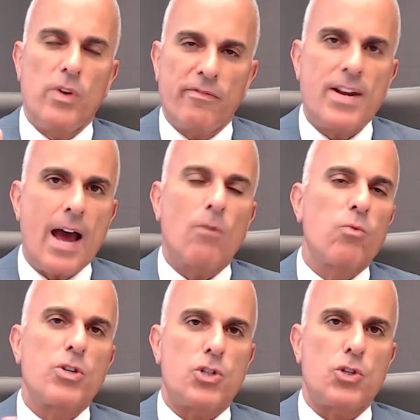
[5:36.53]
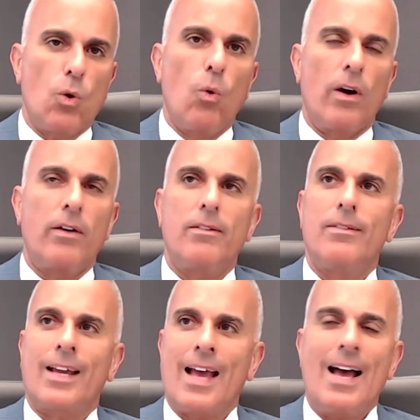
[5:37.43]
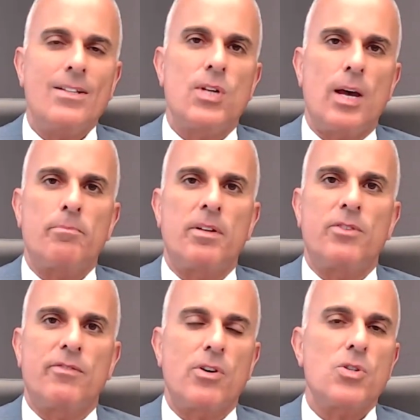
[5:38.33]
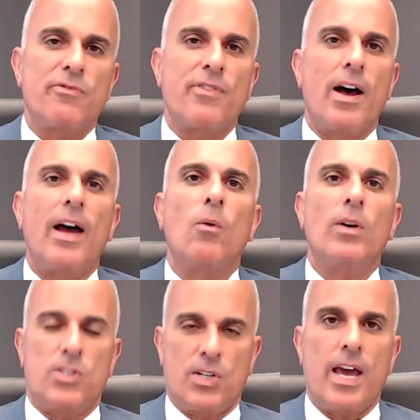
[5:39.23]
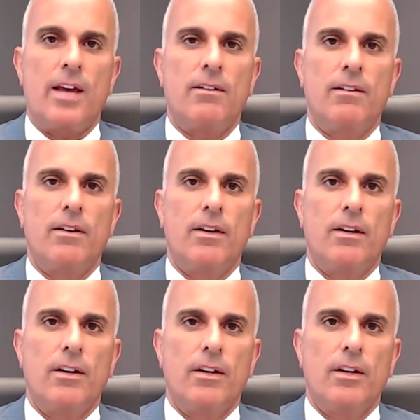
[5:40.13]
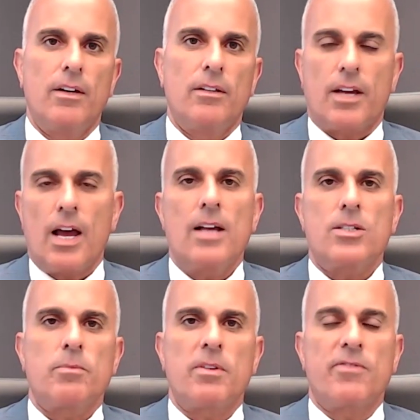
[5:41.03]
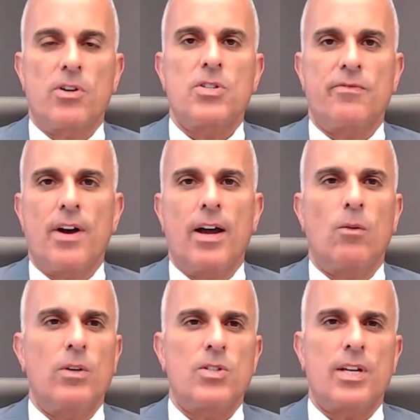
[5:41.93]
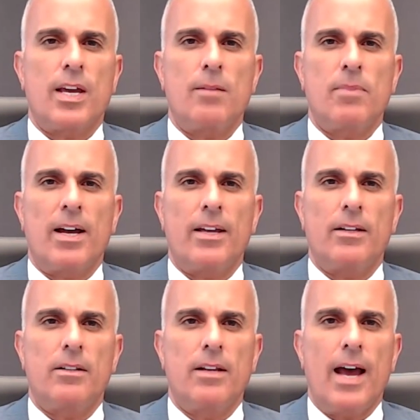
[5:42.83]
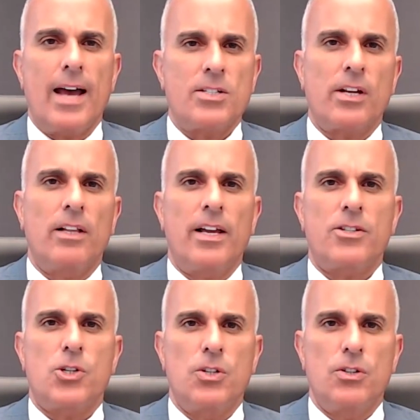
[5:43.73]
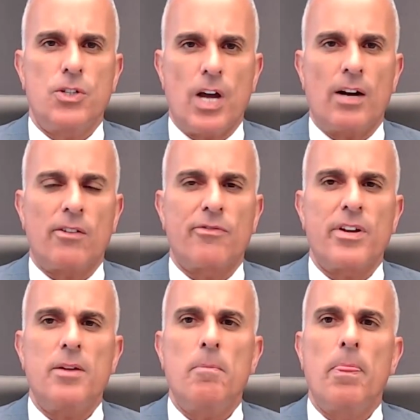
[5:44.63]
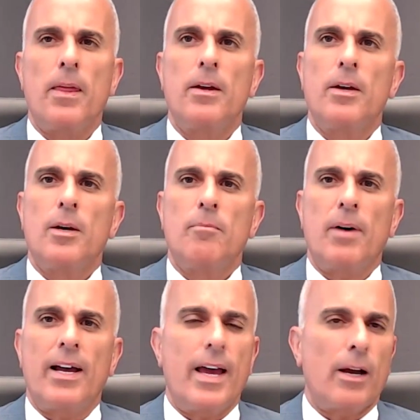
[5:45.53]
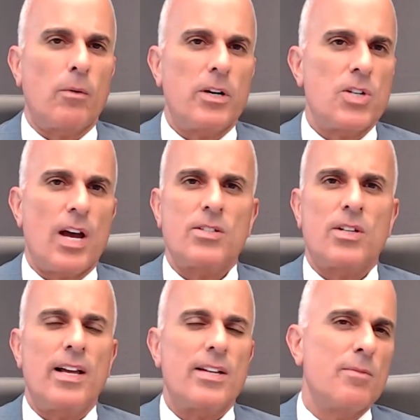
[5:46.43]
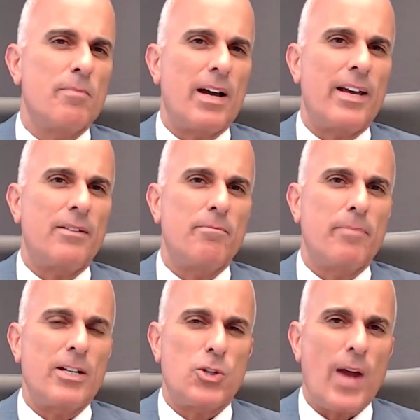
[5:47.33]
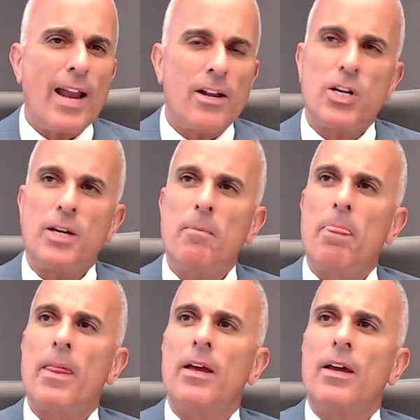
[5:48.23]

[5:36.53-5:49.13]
we've now restored the concept of diversifying once again. The concept of diversifying once again by asset class, geography, by equity size class, and by strategy.